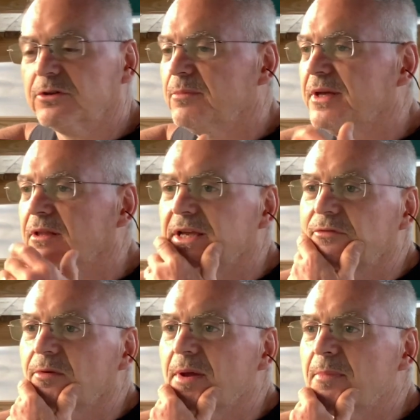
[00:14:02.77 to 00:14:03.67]
there'll be a link
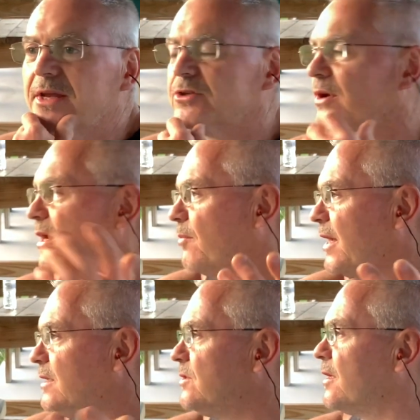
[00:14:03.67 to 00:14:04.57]
for my Patreon
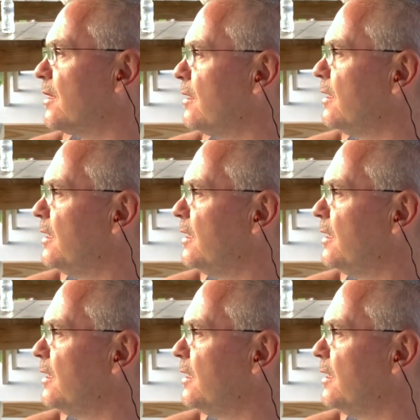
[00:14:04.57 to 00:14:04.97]
page there.